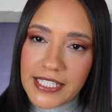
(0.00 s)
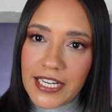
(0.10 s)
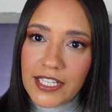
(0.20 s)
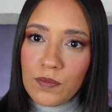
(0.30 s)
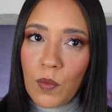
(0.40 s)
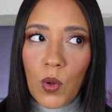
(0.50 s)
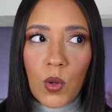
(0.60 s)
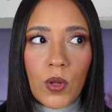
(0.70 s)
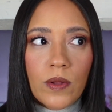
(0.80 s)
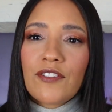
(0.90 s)
said, is
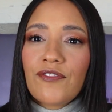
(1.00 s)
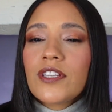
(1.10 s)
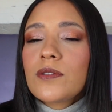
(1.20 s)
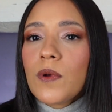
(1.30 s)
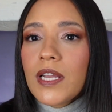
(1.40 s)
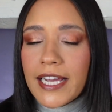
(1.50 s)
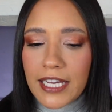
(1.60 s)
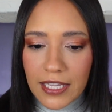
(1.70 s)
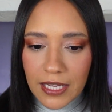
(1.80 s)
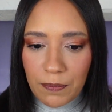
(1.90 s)
more, it feels more
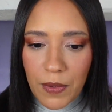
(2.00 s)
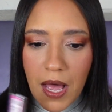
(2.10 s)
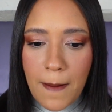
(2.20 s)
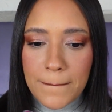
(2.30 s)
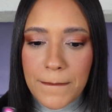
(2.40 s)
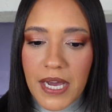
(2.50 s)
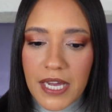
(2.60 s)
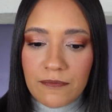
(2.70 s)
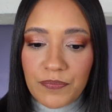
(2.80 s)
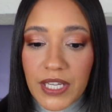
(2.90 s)
like a lip balm,
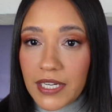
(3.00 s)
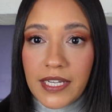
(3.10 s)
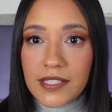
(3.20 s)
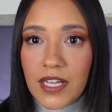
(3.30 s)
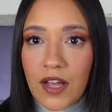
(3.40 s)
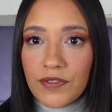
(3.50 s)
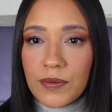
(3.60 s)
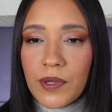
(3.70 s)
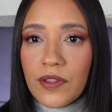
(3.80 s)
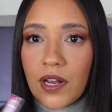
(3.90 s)
but it is comfortable.